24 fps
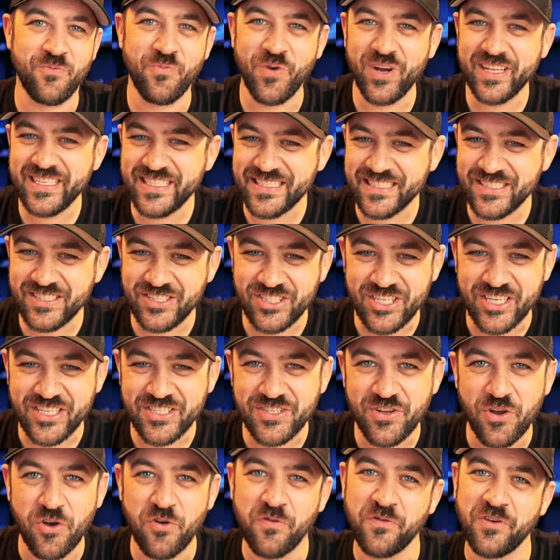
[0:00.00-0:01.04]
What's
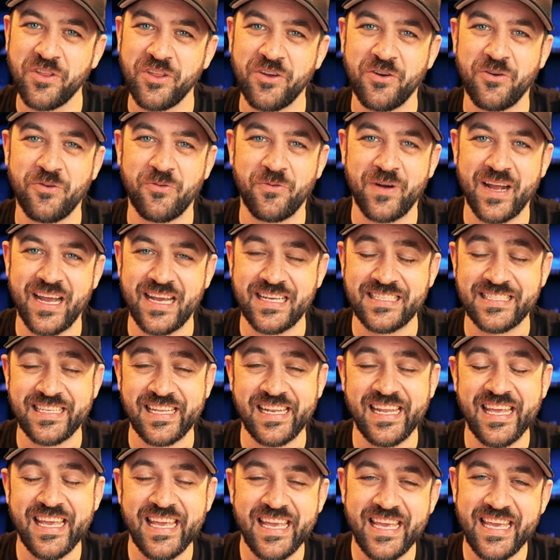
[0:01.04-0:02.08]
just over the horizon
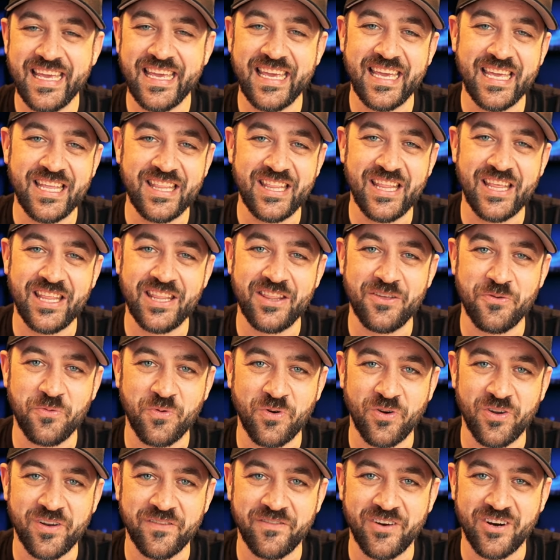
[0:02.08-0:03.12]
in the
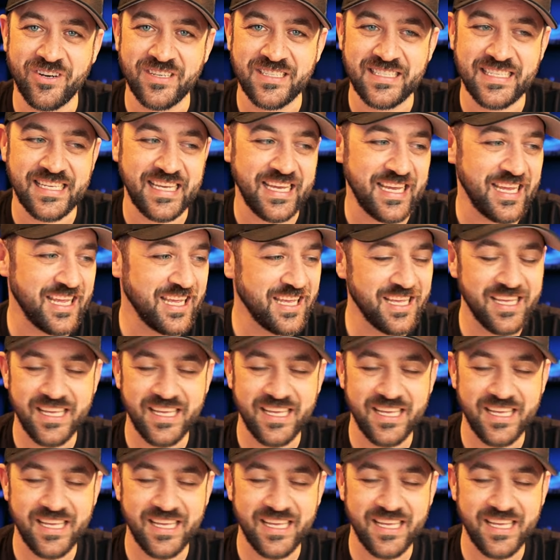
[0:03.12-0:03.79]
world of RC?